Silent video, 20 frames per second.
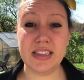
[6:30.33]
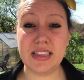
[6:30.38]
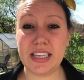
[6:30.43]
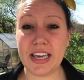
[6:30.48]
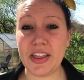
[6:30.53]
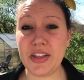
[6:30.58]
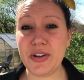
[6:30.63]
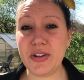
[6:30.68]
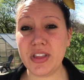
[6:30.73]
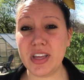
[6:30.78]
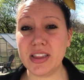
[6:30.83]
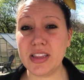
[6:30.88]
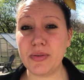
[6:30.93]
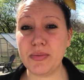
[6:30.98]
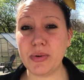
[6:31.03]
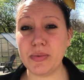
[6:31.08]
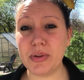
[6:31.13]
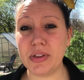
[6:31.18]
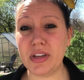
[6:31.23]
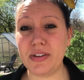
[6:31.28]
The other thing that
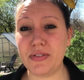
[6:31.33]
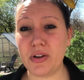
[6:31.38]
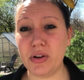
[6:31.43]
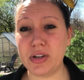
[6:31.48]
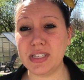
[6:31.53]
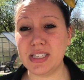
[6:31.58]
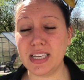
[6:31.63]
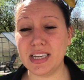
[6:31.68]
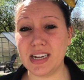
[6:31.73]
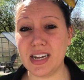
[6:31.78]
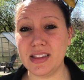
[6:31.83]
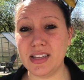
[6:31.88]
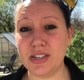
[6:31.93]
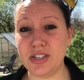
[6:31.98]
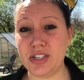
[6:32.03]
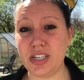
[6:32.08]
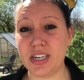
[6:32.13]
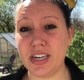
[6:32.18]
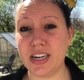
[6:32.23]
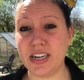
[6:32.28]
we're really focusing on
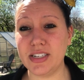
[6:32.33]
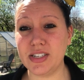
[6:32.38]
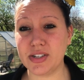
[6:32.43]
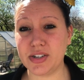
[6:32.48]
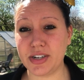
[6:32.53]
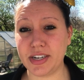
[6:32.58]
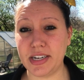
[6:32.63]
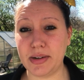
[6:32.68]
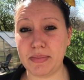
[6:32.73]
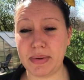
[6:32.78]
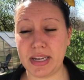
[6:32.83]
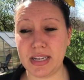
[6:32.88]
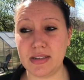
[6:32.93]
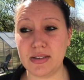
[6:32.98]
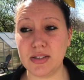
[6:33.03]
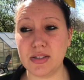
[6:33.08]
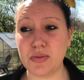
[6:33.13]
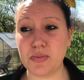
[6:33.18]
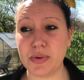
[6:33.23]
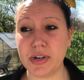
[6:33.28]
this year is green
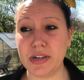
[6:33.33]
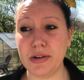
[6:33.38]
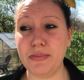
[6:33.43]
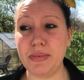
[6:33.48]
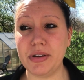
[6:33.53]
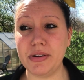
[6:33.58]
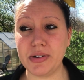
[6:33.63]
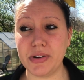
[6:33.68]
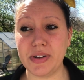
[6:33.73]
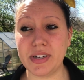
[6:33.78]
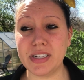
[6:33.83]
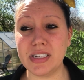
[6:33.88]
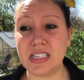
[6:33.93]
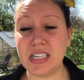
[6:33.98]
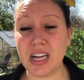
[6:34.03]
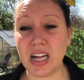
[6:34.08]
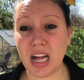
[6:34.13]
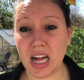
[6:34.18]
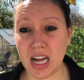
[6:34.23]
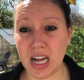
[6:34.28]
beans. We're going to be growing a
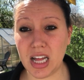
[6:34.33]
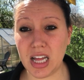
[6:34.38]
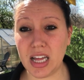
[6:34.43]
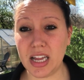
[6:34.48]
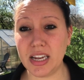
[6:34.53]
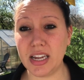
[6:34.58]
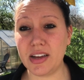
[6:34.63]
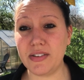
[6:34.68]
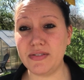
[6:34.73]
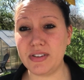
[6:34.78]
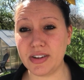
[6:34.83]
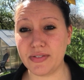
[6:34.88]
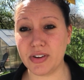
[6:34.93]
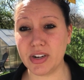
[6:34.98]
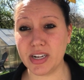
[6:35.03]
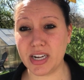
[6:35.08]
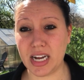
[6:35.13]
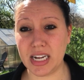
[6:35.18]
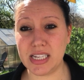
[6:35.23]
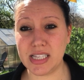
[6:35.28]
ton of
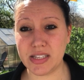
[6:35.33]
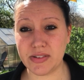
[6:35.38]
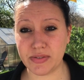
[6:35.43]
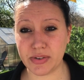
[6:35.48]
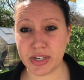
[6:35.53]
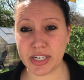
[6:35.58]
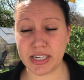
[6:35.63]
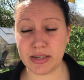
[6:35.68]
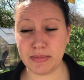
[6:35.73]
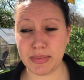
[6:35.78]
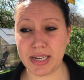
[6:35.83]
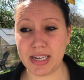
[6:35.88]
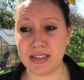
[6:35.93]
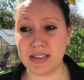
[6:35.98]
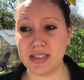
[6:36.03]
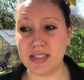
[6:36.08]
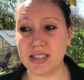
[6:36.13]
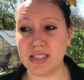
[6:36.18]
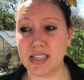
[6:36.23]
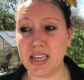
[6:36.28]
different kinds of green
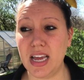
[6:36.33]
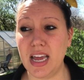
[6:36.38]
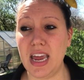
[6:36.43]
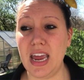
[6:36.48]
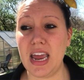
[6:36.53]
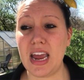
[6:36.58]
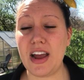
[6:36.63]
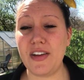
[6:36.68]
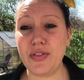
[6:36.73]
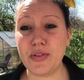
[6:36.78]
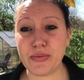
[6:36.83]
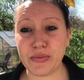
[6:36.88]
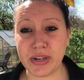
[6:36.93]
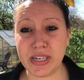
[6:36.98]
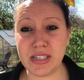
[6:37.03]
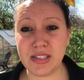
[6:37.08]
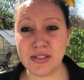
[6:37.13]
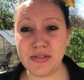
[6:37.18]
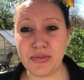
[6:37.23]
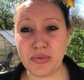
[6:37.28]
beans. And the
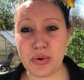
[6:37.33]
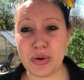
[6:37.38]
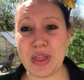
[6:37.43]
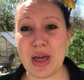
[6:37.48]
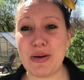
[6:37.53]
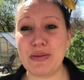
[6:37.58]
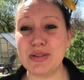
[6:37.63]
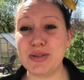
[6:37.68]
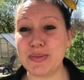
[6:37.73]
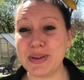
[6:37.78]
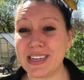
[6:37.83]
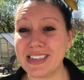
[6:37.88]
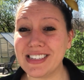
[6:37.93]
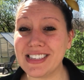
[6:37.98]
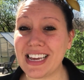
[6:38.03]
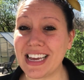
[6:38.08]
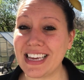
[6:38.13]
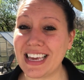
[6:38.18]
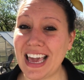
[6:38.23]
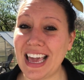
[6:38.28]
reason for that was because
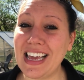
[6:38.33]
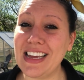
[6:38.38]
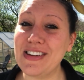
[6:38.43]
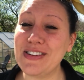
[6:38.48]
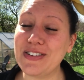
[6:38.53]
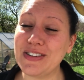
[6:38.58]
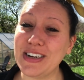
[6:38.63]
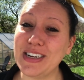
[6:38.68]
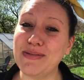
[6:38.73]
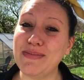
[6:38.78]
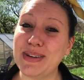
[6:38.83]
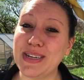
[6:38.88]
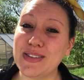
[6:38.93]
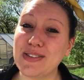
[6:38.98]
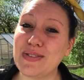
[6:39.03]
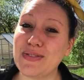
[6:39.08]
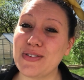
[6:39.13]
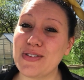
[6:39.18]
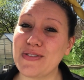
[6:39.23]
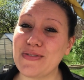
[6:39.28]
I canned green
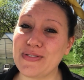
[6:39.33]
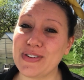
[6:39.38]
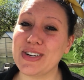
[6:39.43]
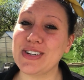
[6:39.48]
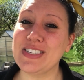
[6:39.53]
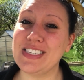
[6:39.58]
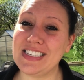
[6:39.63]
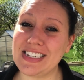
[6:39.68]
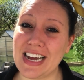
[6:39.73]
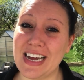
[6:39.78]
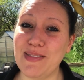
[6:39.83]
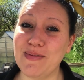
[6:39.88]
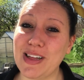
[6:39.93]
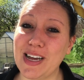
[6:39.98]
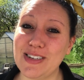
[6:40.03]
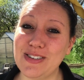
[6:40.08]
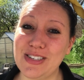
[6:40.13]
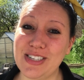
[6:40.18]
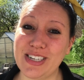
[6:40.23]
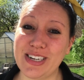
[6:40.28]
beans for the first time
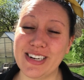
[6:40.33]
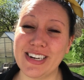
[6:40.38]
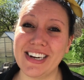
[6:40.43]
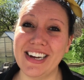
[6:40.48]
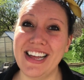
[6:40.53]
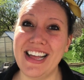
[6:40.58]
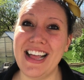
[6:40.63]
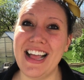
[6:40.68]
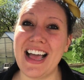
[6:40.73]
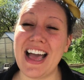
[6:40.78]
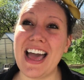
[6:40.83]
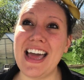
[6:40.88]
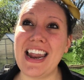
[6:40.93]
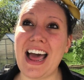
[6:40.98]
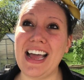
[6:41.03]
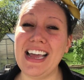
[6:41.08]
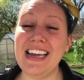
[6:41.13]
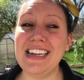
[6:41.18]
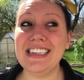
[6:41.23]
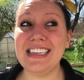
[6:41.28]
last year. And
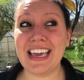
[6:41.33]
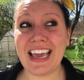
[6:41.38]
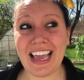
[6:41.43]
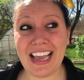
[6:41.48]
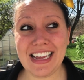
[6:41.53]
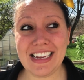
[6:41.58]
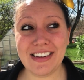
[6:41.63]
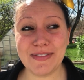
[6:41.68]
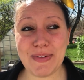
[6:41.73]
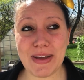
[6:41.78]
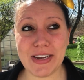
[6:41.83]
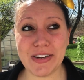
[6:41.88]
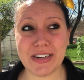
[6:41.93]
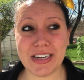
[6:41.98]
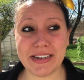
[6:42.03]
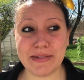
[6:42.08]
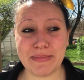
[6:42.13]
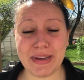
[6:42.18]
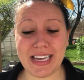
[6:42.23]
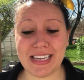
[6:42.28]
I had canned my
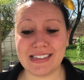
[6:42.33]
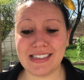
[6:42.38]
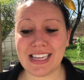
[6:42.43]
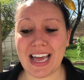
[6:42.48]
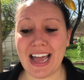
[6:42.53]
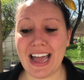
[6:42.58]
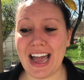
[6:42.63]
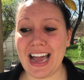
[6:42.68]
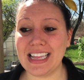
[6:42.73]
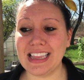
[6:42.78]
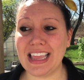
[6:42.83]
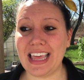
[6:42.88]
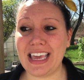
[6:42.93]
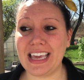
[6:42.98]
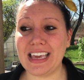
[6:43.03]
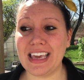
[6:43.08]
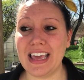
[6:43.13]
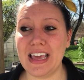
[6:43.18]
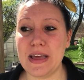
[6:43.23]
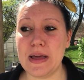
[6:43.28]
green beans. I had
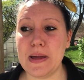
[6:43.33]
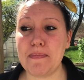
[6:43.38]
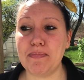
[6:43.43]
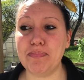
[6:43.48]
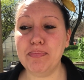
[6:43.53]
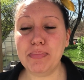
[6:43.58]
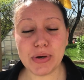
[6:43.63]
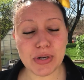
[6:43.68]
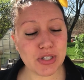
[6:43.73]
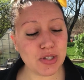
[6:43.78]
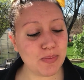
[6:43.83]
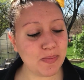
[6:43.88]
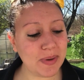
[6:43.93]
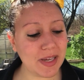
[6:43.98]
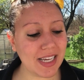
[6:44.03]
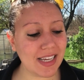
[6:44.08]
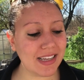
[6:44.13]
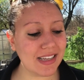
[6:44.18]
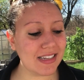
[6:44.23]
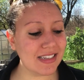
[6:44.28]
like bush
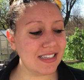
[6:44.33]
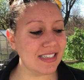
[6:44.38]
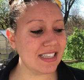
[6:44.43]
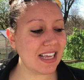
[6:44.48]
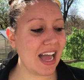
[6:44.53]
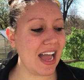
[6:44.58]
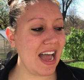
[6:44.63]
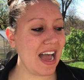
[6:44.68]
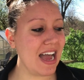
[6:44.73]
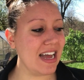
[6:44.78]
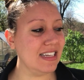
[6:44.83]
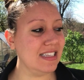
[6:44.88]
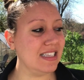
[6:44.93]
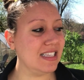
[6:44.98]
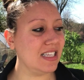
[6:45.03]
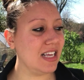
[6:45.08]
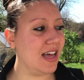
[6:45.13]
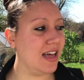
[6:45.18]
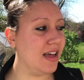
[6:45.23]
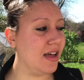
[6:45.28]
beans. I had
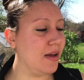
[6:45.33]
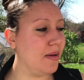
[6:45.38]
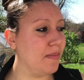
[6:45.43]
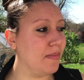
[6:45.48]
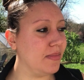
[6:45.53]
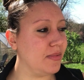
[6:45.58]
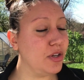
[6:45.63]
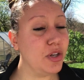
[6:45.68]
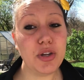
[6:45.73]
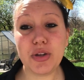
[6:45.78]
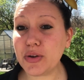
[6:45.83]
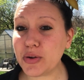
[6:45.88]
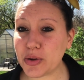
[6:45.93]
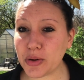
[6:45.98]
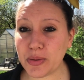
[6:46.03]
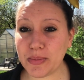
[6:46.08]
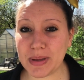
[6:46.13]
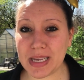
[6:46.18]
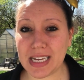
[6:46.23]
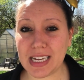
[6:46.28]
some
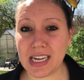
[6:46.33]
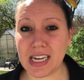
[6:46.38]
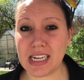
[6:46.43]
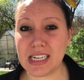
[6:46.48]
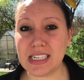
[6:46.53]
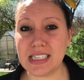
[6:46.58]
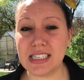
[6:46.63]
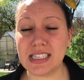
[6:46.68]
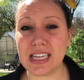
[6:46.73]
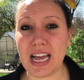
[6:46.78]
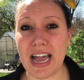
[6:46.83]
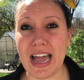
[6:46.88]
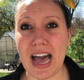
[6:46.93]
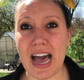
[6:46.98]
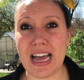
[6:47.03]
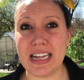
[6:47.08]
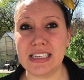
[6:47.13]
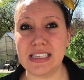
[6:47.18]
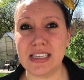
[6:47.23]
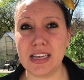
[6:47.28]
noodle beans. I
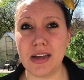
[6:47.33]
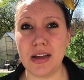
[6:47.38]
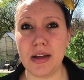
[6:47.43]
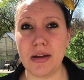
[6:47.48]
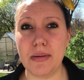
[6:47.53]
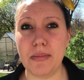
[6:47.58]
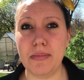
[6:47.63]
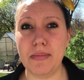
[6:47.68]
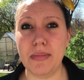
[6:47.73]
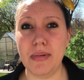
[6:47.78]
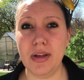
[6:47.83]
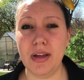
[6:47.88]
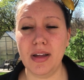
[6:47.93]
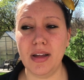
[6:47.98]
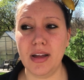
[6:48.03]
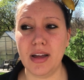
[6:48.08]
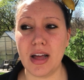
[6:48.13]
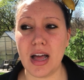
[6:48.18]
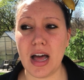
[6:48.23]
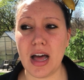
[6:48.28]
had some
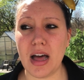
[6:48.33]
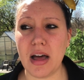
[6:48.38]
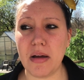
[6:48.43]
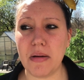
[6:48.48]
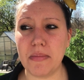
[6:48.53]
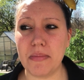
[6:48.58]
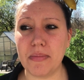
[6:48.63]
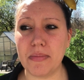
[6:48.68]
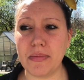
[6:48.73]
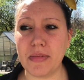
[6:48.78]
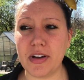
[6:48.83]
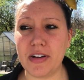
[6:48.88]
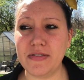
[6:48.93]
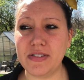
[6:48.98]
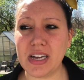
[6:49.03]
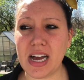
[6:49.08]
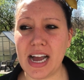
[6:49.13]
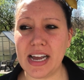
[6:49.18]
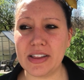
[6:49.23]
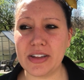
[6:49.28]
um, of
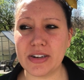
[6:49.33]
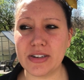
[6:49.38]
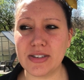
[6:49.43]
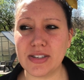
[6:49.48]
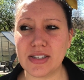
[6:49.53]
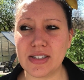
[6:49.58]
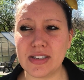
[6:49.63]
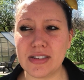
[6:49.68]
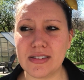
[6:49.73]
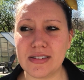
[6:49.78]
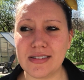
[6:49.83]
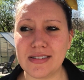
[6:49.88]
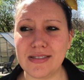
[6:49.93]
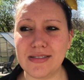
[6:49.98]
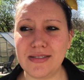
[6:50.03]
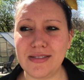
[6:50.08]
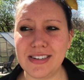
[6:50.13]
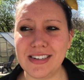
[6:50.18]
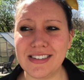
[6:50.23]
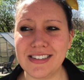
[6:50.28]
Tyler's, oh,
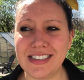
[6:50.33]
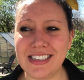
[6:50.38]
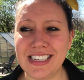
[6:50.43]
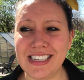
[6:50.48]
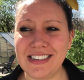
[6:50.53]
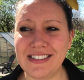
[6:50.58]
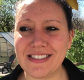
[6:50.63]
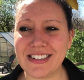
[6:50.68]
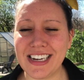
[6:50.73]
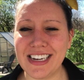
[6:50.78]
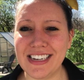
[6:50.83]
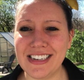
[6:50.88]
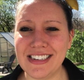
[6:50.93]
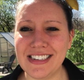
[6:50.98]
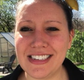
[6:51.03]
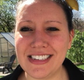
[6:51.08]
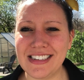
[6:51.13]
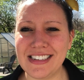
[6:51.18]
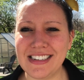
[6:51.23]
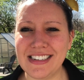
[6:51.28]
what are they? Dragon
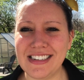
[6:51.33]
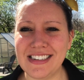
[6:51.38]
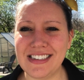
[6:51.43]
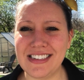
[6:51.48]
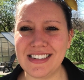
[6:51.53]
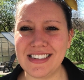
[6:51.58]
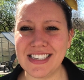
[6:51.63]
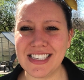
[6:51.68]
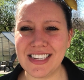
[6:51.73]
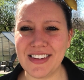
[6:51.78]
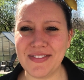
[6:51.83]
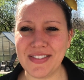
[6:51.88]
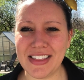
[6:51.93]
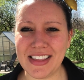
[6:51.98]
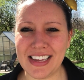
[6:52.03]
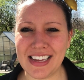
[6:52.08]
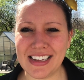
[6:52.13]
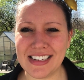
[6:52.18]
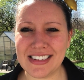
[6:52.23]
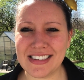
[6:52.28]

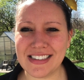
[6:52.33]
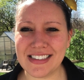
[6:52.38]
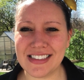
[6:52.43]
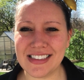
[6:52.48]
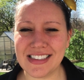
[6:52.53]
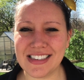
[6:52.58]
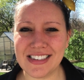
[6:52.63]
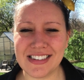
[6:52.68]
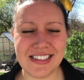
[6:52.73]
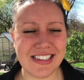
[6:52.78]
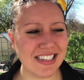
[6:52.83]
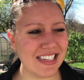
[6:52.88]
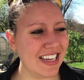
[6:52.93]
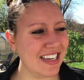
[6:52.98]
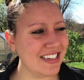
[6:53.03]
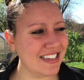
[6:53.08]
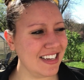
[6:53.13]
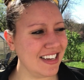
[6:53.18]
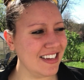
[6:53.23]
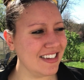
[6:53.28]
something?
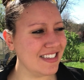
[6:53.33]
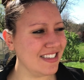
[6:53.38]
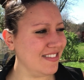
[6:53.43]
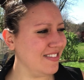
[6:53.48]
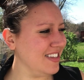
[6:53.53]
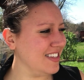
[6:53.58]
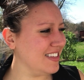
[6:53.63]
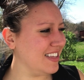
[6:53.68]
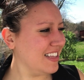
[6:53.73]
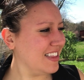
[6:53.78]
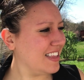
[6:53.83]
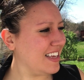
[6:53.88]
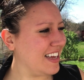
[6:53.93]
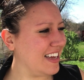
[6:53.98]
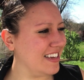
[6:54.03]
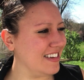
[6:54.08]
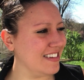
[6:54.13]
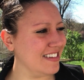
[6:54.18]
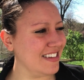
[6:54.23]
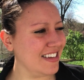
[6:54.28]
Snake tongue? Something like
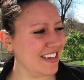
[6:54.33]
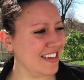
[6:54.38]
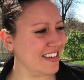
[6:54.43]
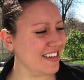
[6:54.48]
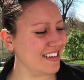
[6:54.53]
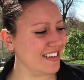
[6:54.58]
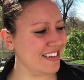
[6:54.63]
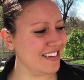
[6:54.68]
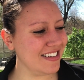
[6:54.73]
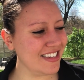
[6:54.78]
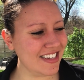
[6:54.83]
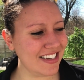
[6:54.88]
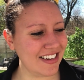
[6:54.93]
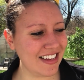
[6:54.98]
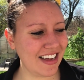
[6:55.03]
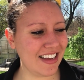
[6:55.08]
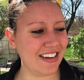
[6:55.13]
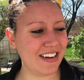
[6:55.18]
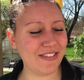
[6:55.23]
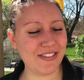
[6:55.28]
that. Uh, I can,
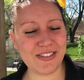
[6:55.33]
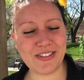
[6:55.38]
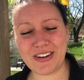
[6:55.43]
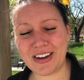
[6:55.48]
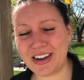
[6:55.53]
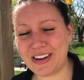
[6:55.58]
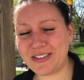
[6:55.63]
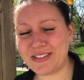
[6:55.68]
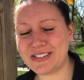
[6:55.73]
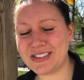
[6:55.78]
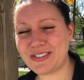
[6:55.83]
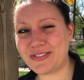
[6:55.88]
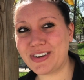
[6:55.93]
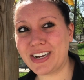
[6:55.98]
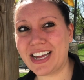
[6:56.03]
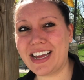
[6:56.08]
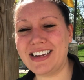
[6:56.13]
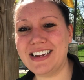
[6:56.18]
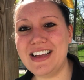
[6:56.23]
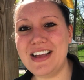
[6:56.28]
I never, I always
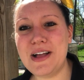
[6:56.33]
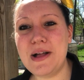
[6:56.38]
forget.